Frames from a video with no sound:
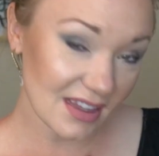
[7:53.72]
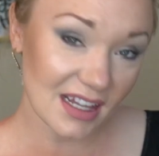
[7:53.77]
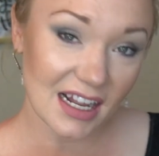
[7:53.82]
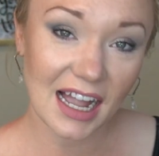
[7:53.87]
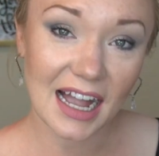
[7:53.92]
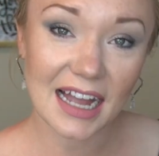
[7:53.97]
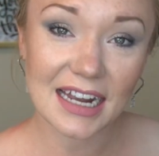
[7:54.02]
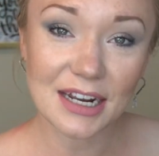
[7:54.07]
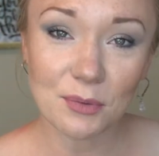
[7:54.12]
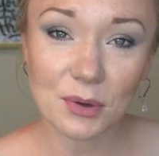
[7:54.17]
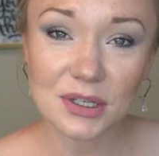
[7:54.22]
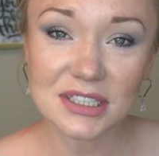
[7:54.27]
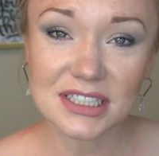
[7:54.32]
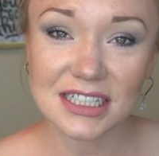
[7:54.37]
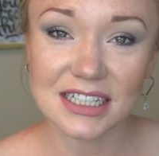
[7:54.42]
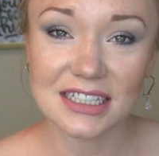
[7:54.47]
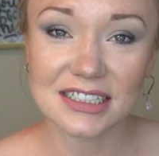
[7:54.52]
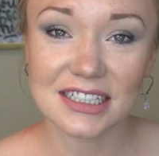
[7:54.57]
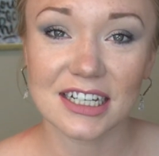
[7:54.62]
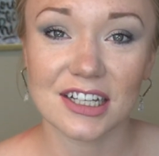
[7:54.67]
And it
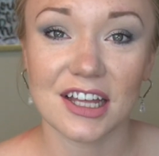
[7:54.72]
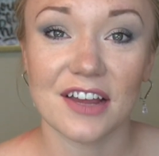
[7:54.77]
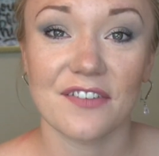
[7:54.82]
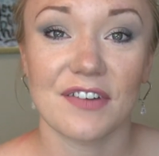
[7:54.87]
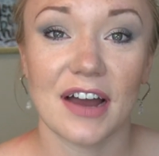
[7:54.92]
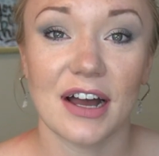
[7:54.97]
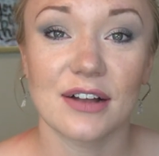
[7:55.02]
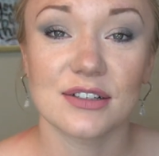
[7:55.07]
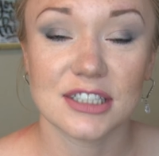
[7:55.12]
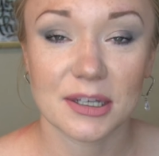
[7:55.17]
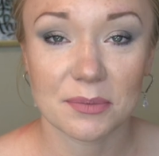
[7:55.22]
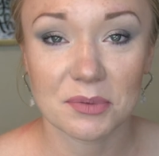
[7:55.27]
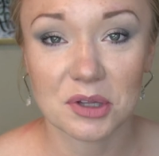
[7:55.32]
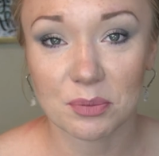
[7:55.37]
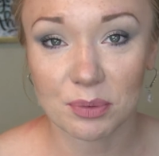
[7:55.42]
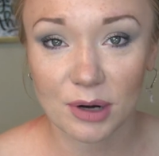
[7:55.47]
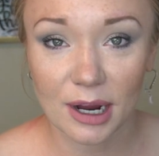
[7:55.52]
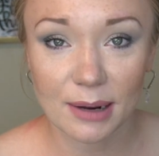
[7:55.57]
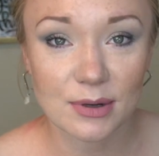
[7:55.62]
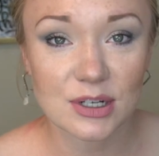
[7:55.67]
wasn't until I found some of the
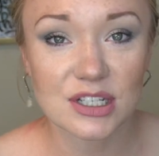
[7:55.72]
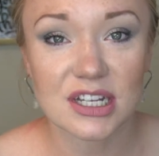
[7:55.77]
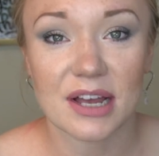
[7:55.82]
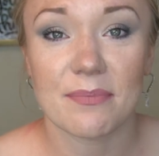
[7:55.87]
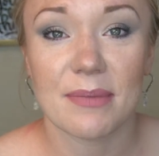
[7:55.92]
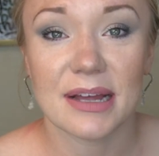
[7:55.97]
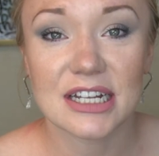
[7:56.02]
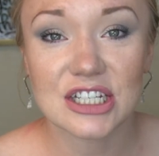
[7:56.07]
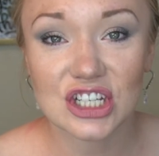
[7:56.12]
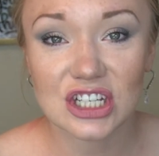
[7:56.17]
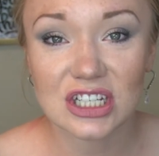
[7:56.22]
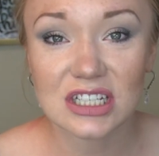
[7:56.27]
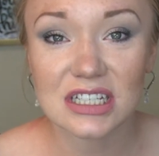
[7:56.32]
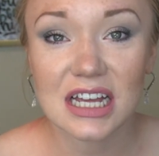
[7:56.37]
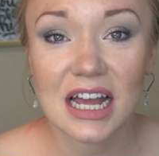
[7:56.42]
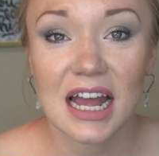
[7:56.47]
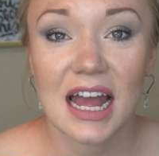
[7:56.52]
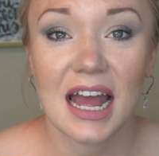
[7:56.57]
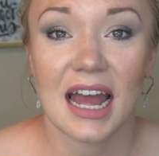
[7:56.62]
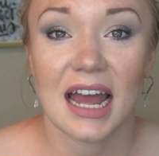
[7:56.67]
primers I mentioned
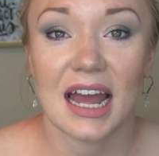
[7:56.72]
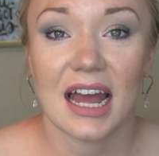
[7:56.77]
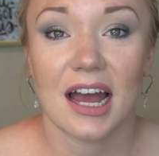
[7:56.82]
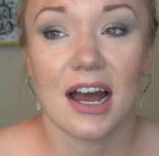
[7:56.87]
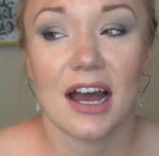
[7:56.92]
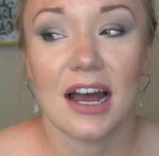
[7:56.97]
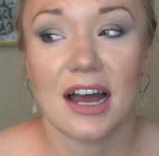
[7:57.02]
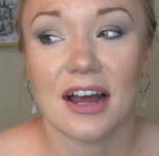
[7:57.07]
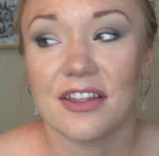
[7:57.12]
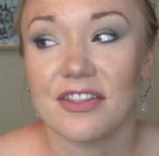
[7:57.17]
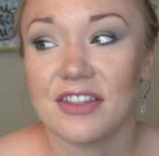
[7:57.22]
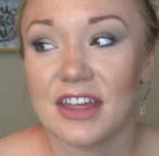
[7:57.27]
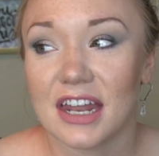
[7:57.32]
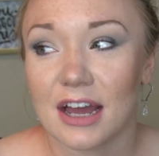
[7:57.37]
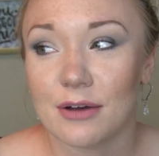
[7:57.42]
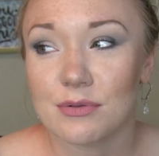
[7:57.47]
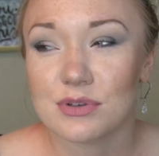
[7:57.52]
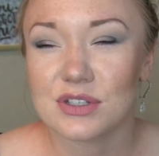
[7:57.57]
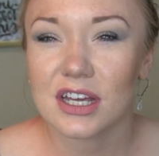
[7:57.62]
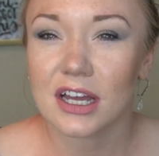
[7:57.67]
that
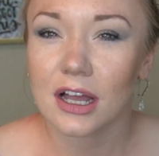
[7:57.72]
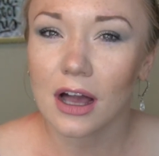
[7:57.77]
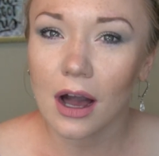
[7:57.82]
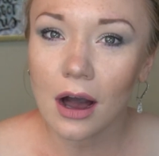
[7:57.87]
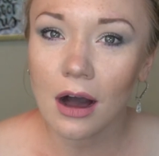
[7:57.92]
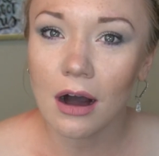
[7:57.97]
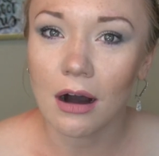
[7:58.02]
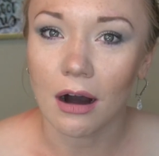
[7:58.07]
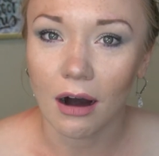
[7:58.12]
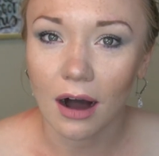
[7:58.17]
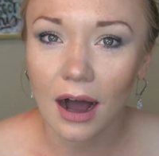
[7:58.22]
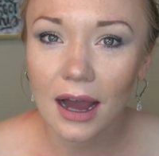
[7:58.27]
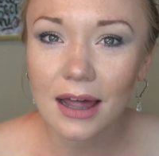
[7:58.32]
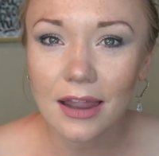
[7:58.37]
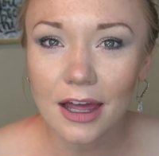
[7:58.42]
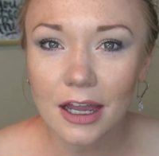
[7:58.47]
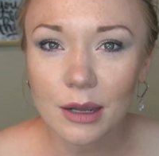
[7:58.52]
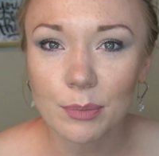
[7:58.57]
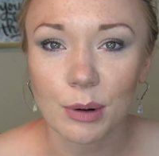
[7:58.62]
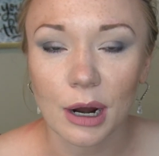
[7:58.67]
I was like, oh, I
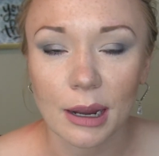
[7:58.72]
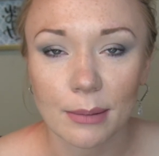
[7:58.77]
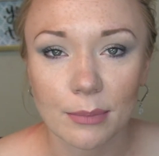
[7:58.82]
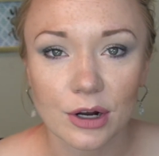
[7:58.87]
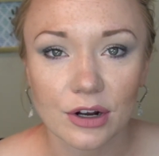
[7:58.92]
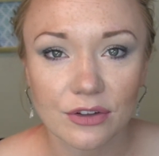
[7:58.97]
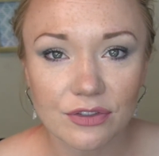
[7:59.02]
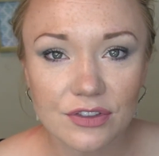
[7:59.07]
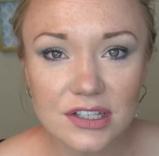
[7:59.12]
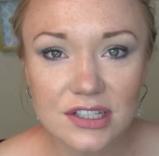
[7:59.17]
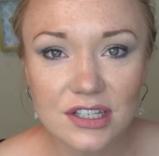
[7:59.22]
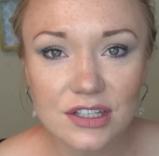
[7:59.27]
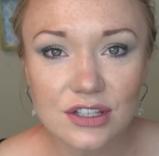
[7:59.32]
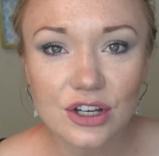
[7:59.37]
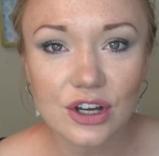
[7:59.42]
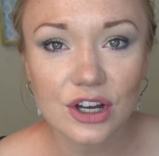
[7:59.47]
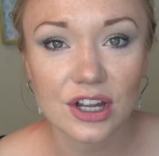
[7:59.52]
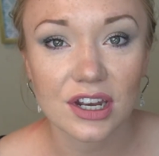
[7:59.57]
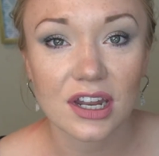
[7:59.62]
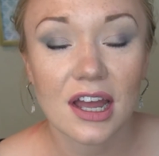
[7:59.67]
like primer. This is
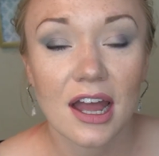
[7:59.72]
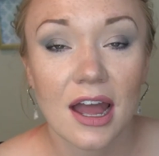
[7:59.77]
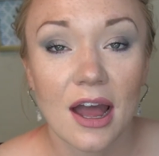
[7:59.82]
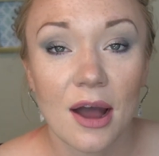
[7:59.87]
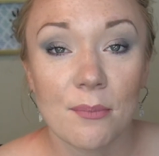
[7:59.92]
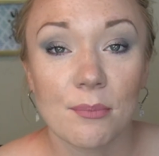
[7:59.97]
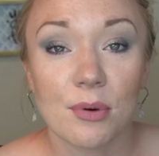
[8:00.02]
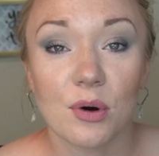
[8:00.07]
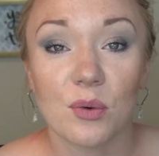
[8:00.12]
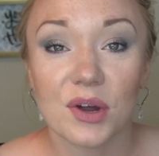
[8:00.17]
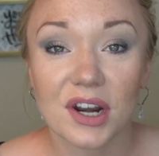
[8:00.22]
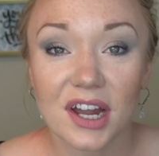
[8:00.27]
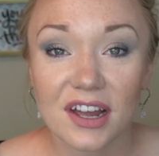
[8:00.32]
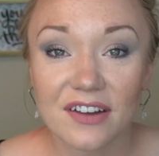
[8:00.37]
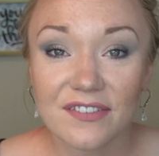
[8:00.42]
good. But when I